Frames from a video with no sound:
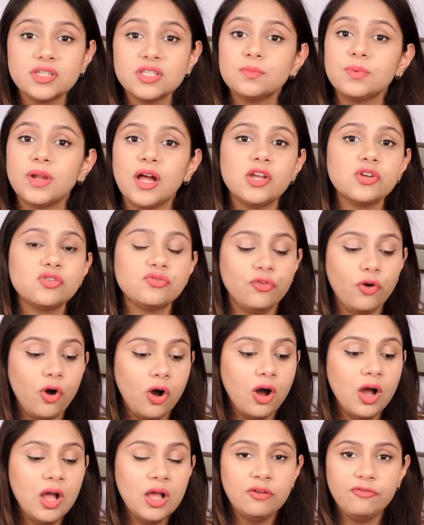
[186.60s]
this brush
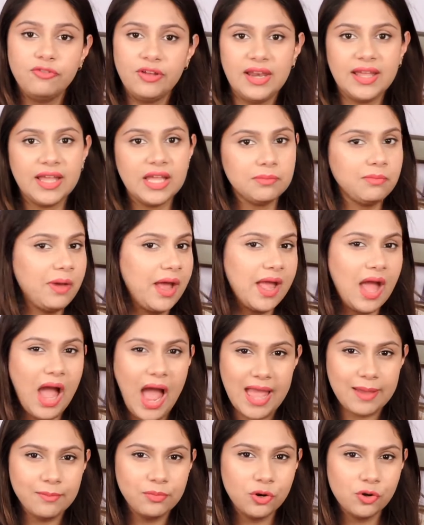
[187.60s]
for filling in my
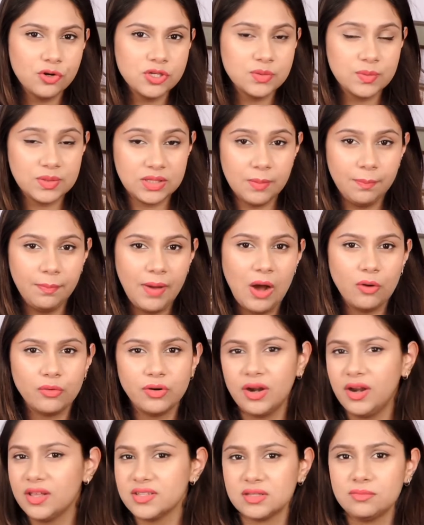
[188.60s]
eyebrows with the
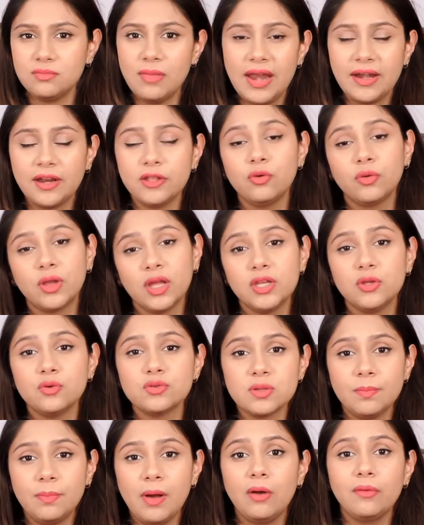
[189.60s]
powder. Doesn't matter, you can
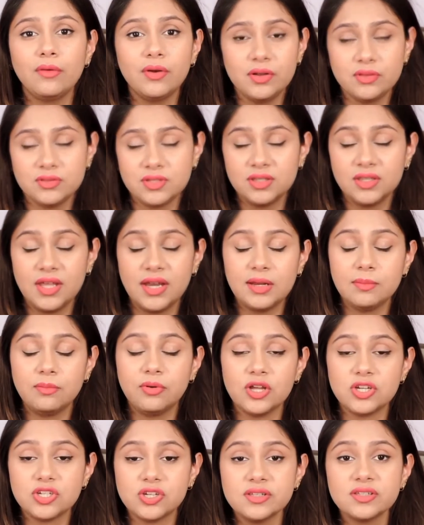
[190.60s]
use a powder and synthetic
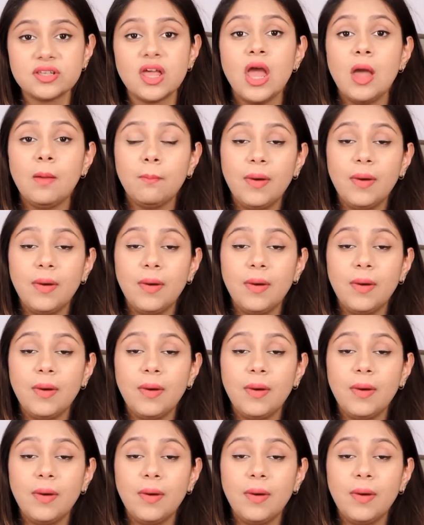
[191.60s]
brushes.